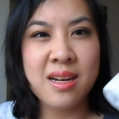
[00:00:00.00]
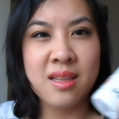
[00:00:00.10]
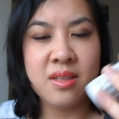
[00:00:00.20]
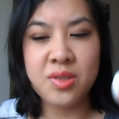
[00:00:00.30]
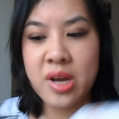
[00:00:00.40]

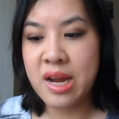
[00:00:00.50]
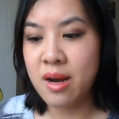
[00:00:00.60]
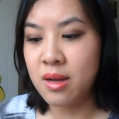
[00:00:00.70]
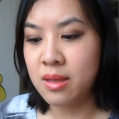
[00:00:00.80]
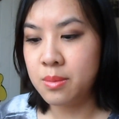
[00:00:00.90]
kind of leaves
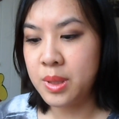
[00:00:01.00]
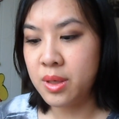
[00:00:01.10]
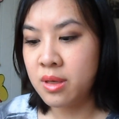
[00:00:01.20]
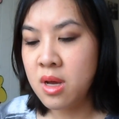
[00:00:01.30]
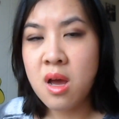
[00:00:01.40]
your hair a
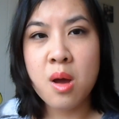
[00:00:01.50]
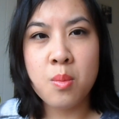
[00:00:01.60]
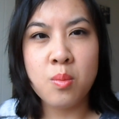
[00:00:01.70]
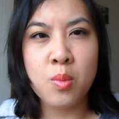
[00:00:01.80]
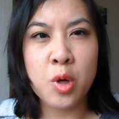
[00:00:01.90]
little bit
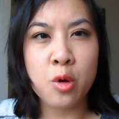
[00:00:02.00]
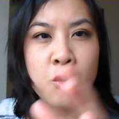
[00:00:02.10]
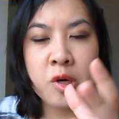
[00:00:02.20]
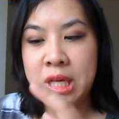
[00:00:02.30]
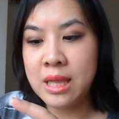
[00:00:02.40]

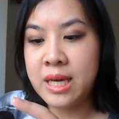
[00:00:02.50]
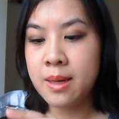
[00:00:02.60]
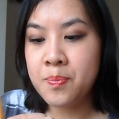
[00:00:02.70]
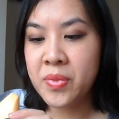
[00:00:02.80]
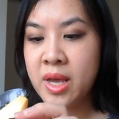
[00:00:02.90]
more
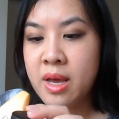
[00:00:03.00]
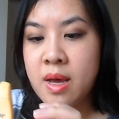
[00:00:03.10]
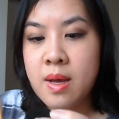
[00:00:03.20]
oily.